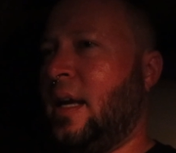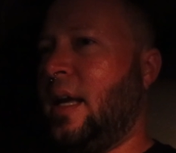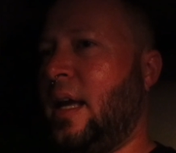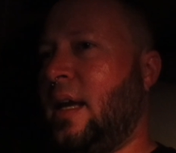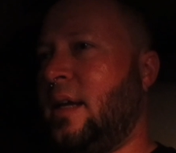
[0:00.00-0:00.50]

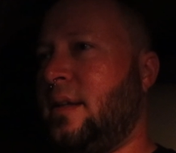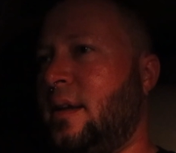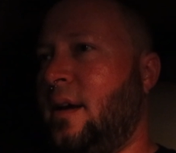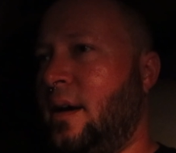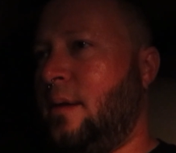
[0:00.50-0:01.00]
And
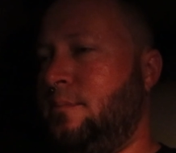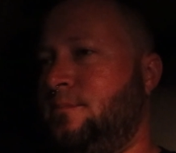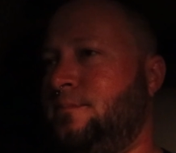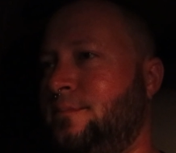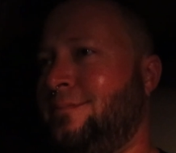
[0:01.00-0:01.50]

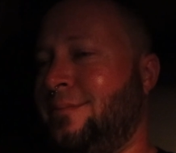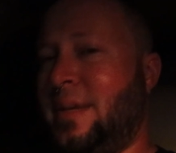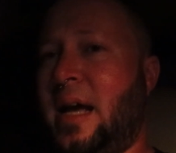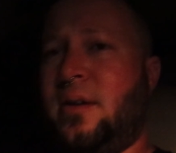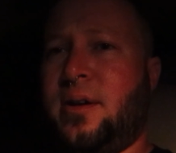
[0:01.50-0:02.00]

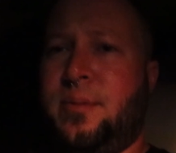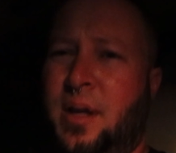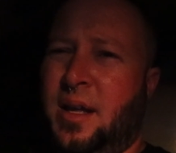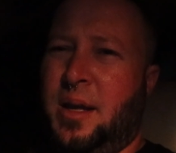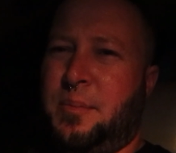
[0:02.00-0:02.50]
I don't know,
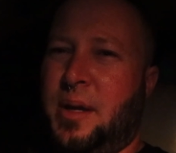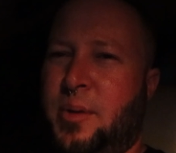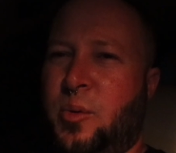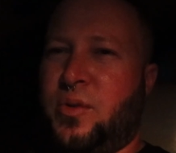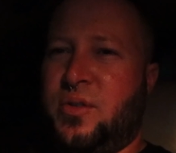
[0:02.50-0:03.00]
maybe
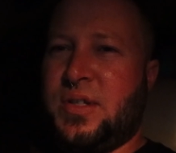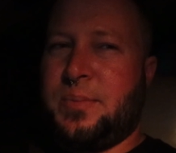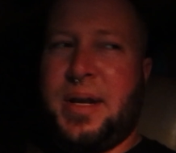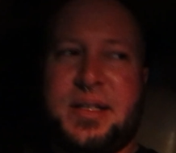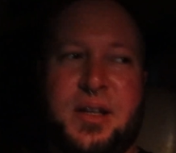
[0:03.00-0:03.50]
we'll do some
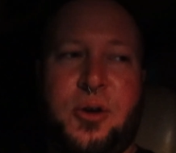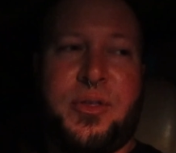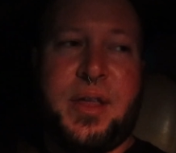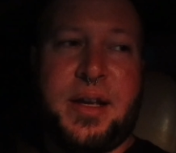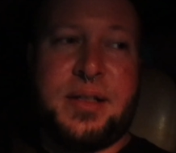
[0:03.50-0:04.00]
Mexico
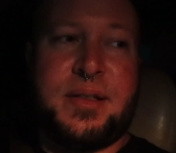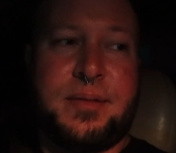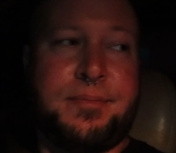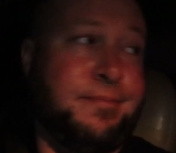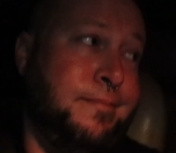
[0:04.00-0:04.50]
things.
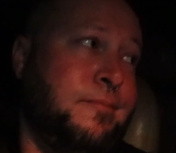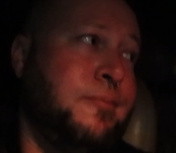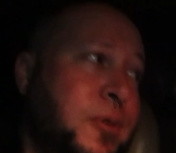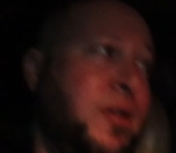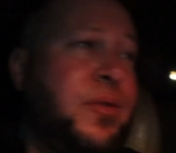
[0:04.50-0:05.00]

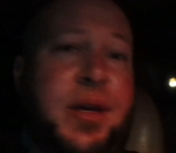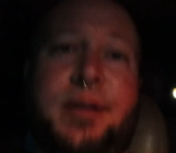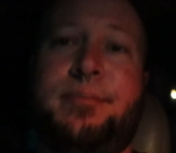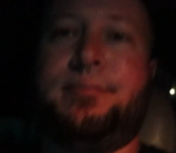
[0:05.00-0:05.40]
What do you think?